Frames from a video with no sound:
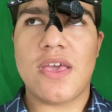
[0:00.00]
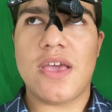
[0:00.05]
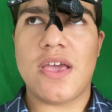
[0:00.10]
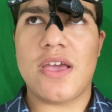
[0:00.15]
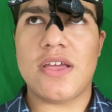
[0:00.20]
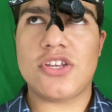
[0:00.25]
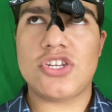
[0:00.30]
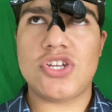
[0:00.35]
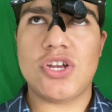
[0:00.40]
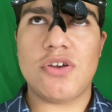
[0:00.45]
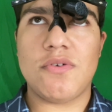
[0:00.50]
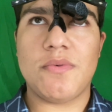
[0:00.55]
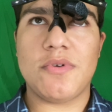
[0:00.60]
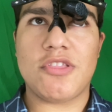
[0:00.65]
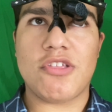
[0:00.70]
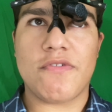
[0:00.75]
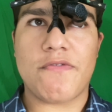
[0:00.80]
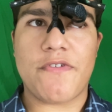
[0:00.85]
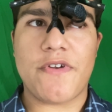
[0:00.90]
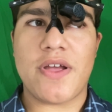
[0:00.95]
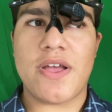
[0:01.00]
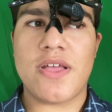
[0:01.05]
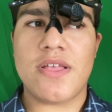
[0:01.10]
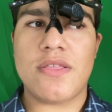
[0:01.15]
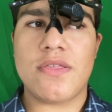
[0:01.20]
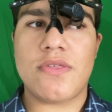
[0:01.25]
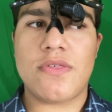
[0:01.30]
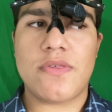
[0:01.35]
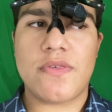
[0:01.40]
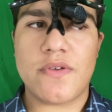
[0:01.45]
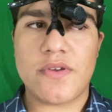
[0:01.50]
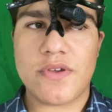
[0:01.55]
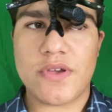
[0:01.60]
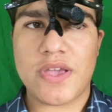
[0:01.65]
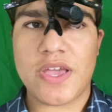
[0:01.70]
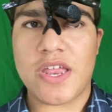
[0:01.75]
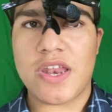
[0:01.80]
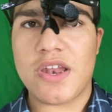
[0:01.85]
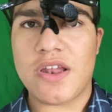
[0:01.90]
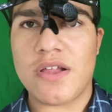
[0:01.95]
and share it with their friends,
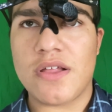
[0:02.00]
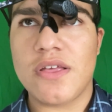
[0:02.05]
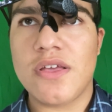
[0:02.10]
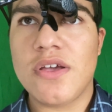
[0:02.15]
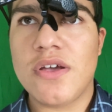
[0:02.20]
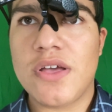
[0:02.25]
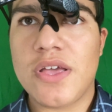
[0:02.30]
get it on,